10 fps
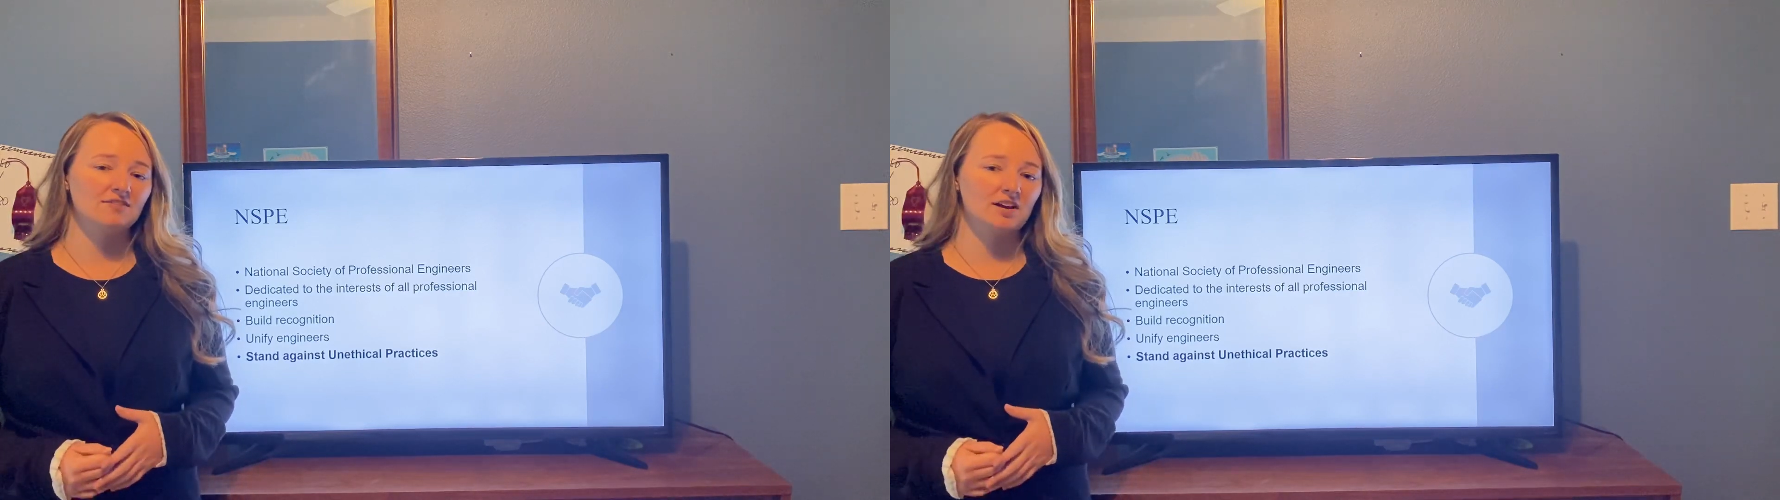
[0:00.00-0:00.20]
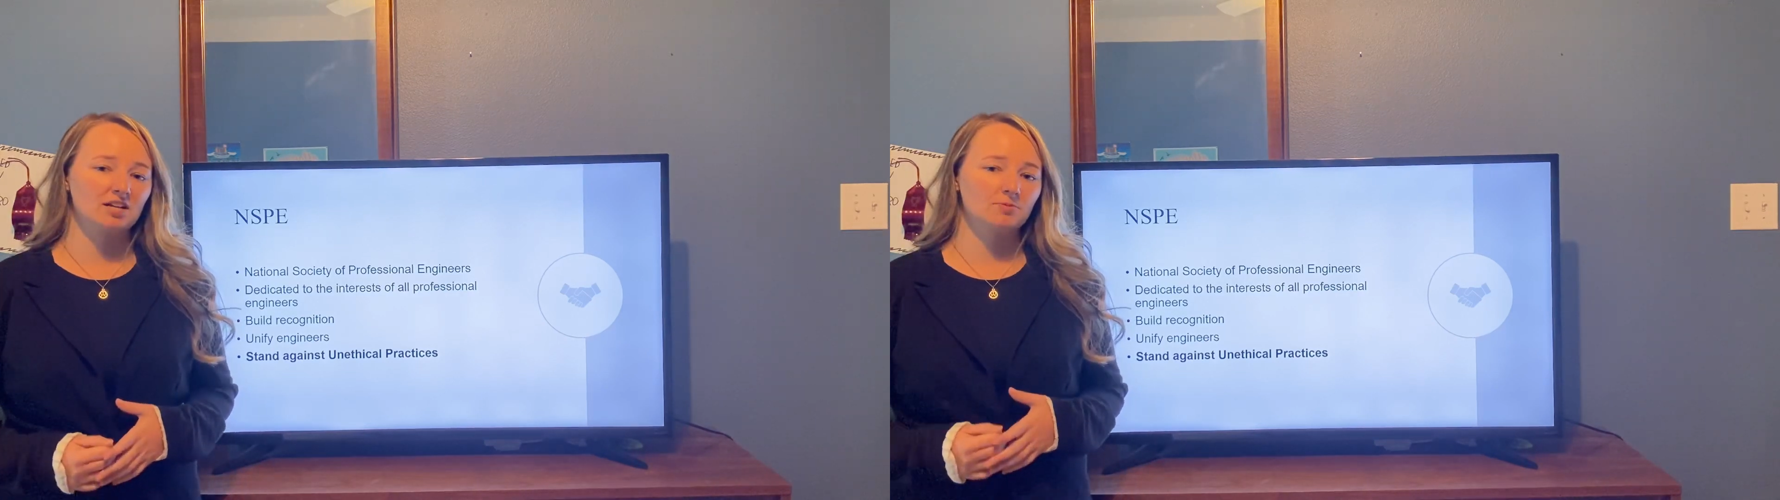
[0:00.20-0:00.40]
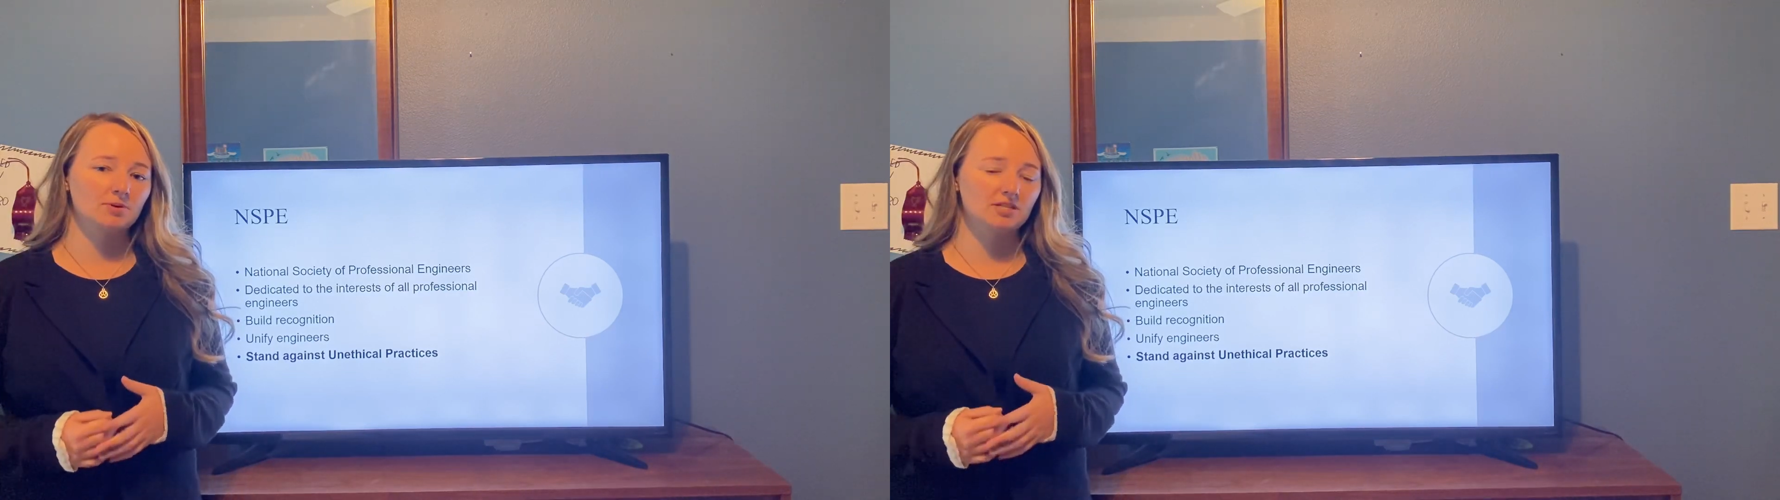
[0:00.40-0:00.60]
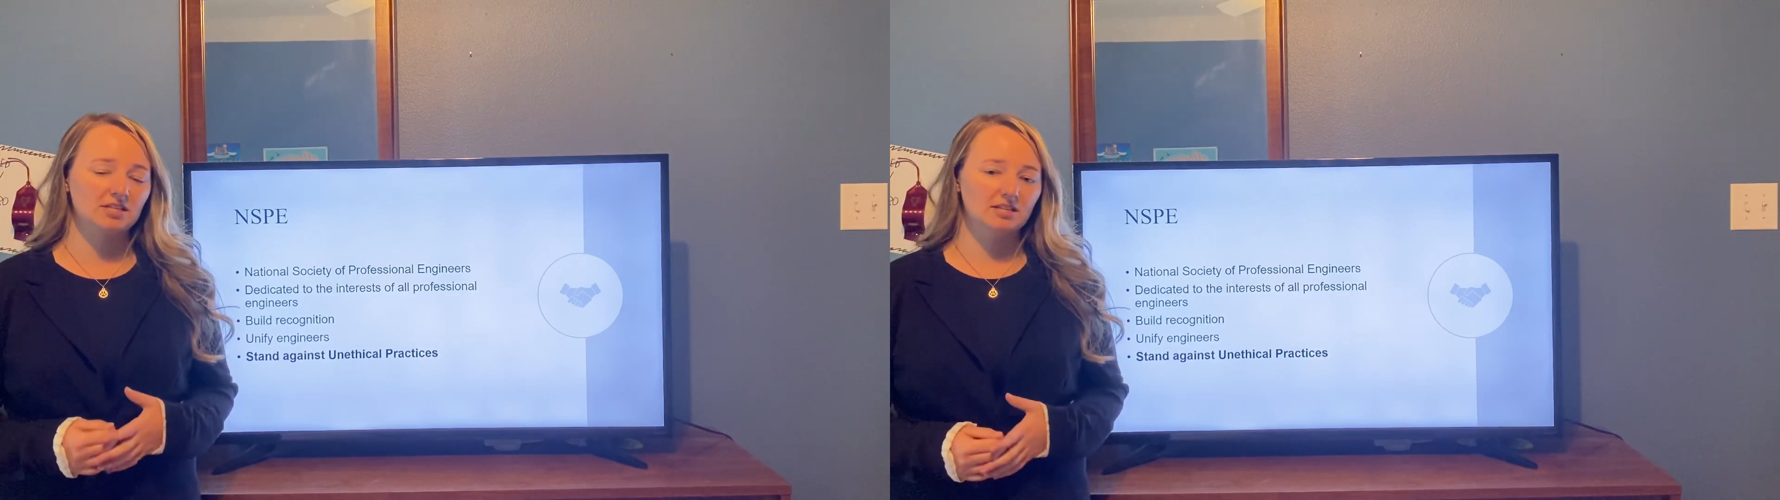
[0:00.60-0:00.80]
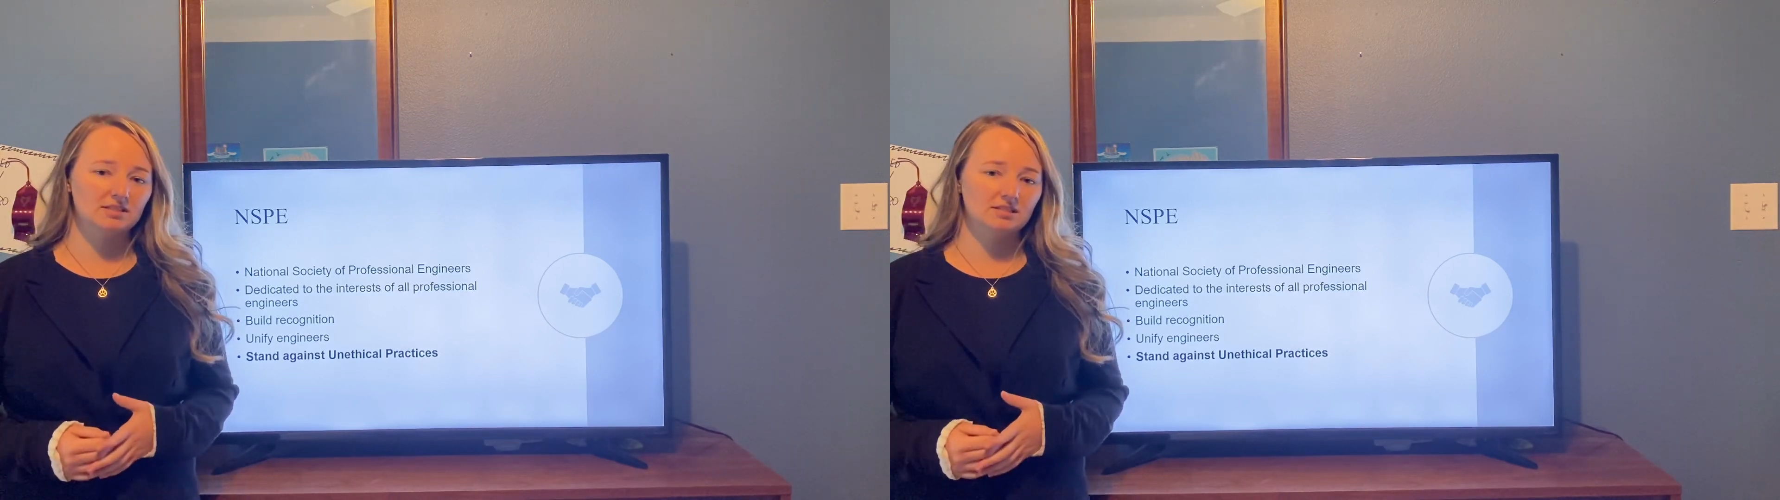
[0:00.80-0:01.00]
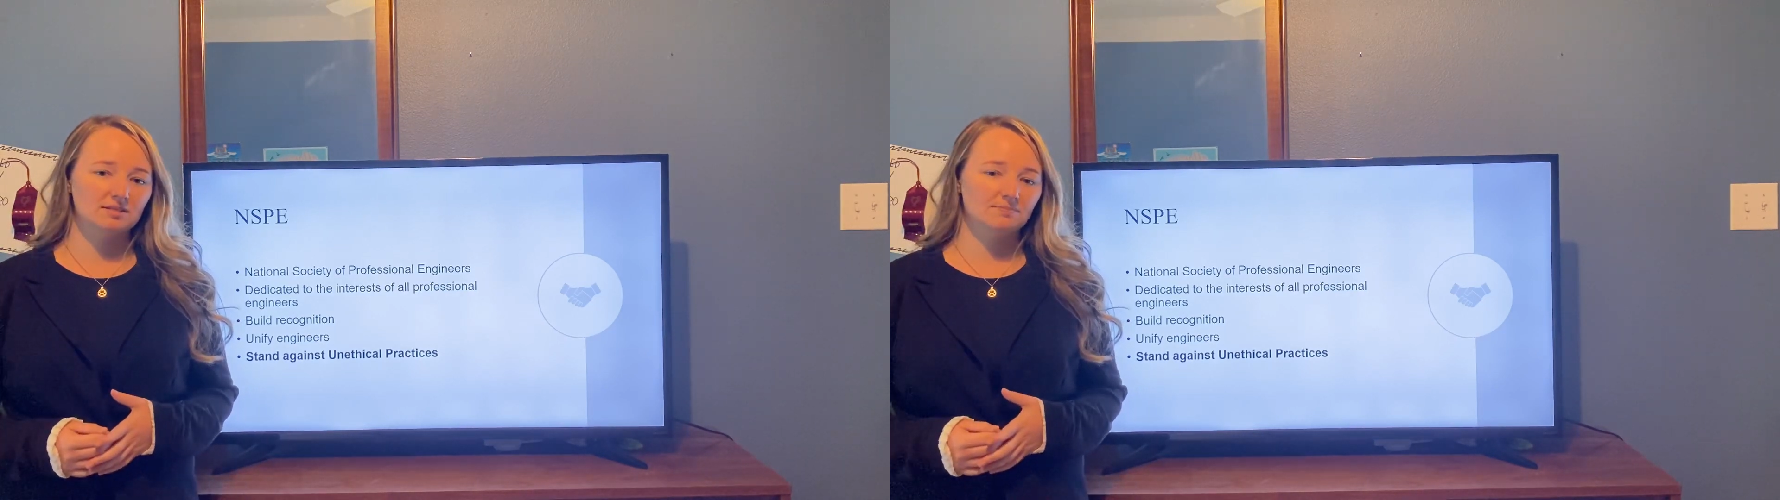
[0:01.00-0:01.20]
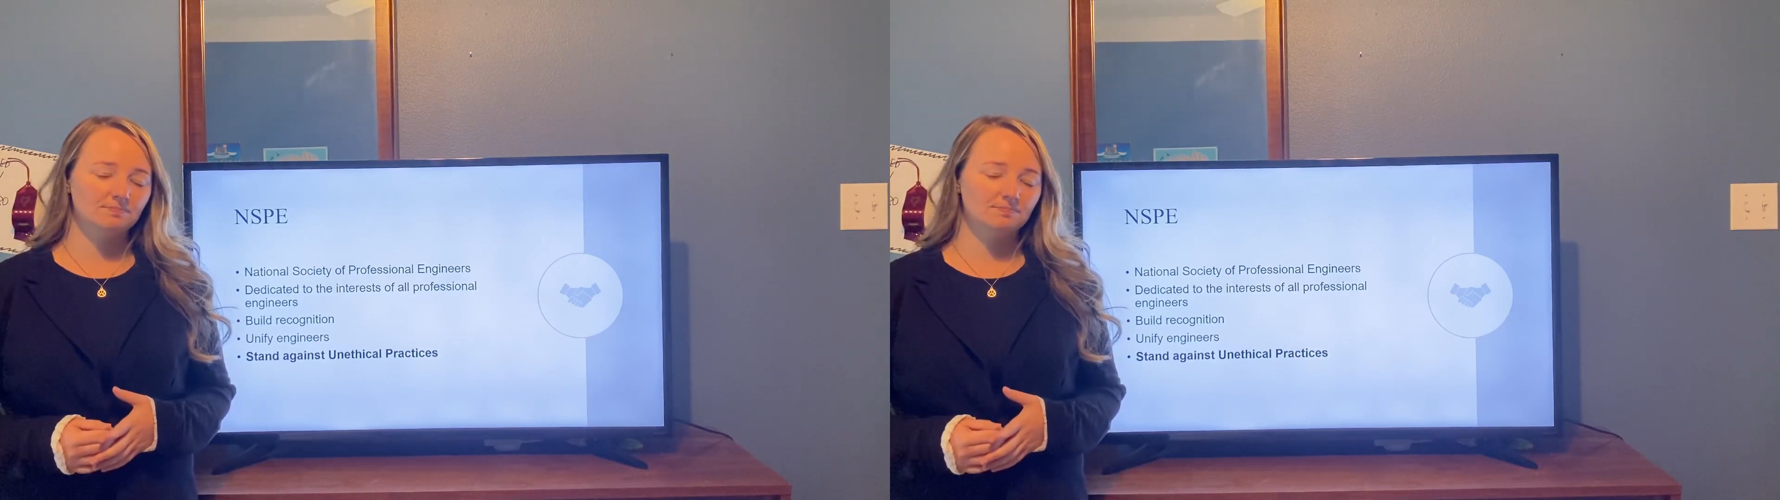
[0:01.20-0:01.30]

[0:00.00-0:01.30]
of expertise.